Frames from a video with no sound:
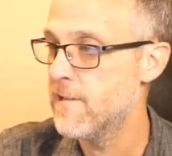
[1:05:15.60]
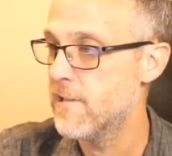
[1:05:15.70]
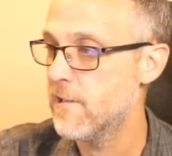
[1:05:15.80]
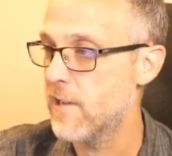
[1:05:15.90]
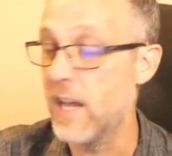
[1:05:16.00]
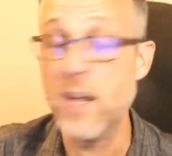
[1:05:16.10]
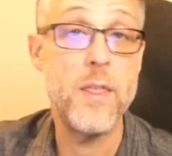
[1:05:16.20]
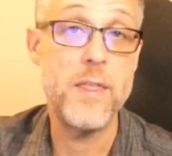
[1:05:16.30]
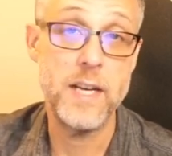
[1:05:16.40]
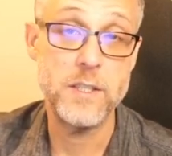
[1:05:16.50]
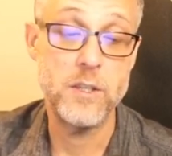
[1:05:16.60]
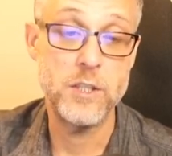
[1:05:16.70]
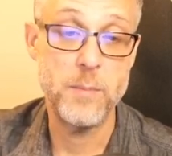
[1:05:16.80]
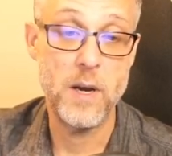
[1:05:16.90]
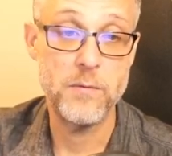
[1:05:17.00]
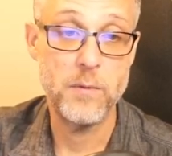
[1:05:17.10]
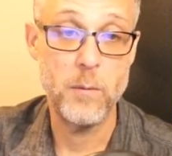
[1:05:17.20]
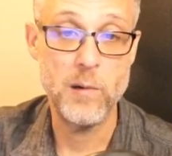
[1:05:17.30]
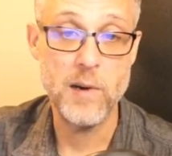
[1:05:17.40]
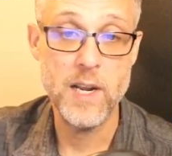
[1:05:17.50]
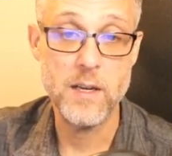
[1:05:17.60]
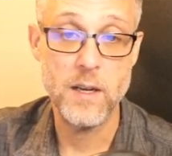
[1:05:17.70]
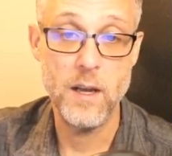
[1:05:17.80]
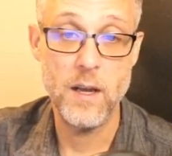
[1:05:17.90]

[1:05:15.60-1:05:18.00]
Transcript: Okay, that's a good spot for a break.